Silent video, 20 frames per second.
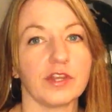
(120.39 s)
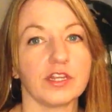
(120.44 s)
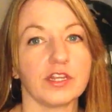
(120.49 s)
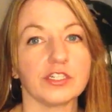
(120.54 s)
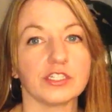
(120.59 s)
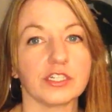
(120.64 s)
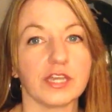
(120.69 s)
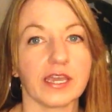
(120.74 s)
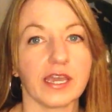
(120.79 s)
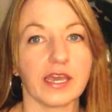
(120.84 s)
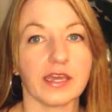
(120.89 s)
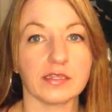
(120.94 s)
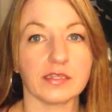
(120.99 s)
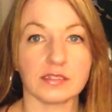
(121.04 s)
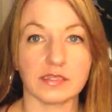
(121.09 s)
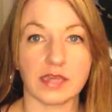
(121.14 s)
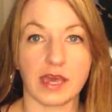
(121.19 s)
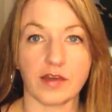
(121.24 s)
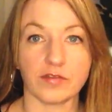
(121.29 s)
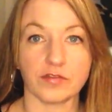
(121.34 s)
finish, I
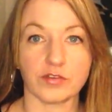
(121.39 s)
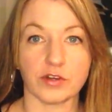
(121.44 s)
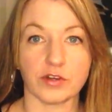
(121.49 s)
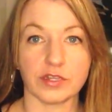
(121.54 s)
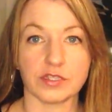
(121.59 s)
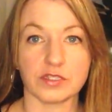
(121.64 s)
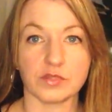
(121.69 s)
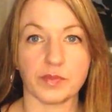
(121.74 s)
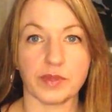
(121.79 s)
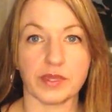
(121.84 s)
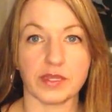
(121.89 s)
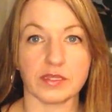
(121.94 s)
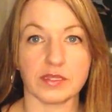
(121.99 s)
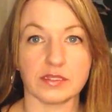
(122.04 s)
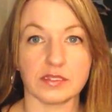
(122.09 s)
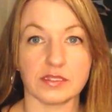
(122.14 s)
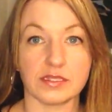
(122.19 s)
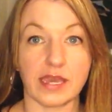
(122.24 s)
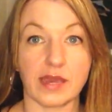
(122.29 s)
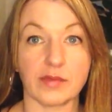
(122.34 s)
guess. After it's
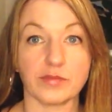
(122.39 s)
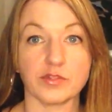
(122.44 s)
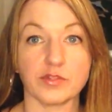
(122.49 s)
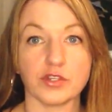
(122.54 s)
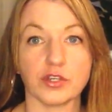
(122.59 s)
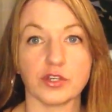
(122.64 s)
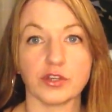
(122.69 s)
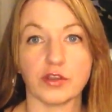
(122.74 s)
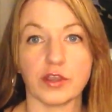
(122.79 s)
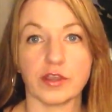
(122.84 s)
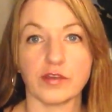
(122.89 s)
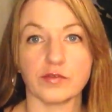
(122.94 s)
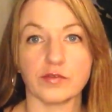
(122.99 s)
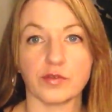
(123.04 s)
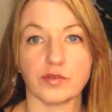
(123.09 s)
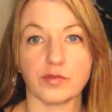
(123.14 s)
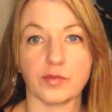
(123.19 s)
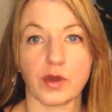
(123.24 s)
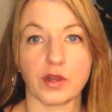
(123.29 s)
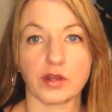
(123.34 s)
been stamped or engraved
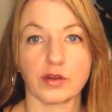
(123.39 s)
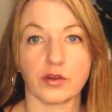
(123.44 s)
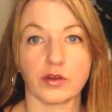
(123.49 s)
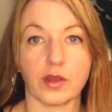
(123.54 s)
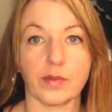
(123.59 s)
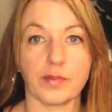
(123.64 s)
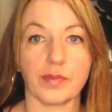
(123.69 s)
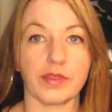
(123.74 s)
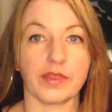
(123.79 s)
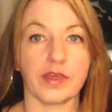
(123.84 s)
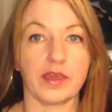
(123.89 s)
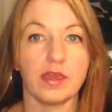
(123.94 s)
with Montegrappa,